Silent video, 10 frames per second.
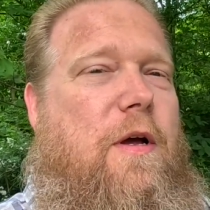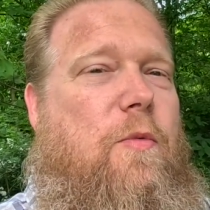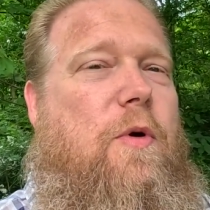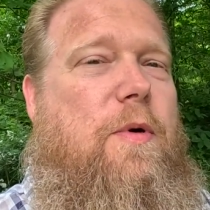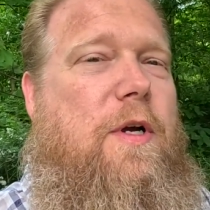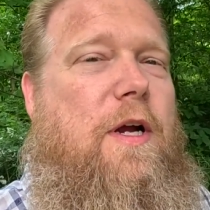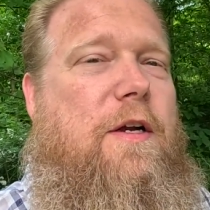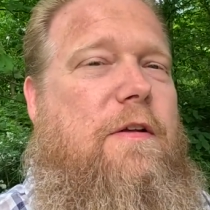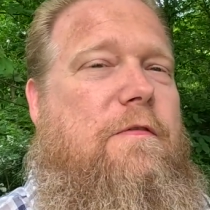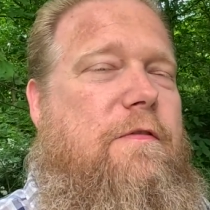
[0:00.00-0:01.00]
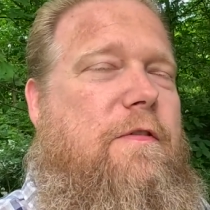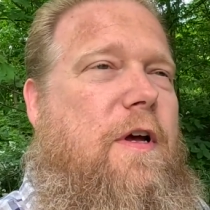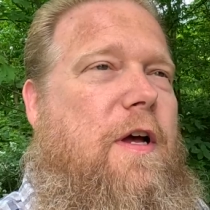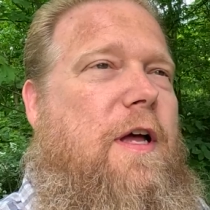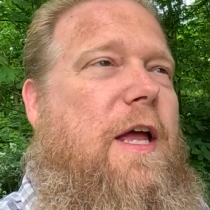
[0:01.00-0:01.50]
a more productive
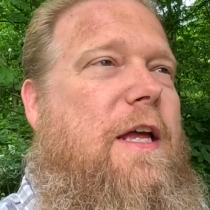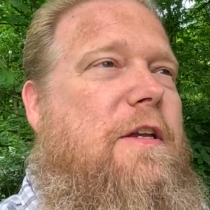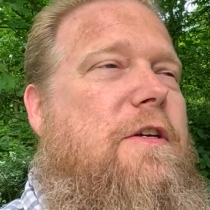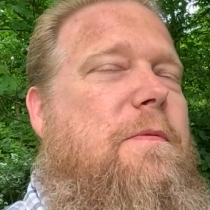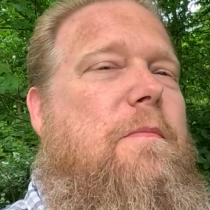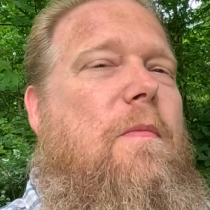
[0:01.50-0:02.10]
age.